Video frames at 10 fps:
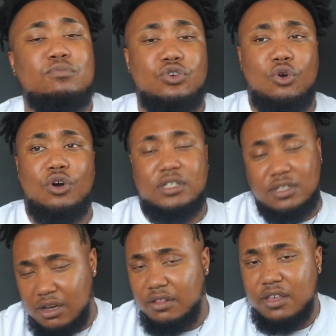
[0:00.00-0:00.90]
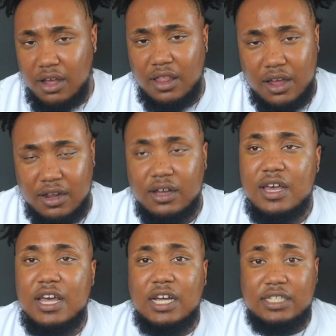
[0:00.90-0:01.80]
New York to South Carolina
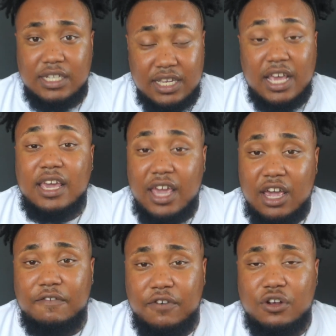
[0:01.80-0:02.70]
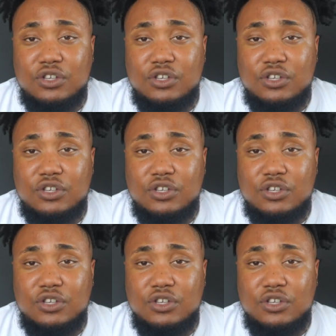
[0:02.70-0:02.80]
to take care of her.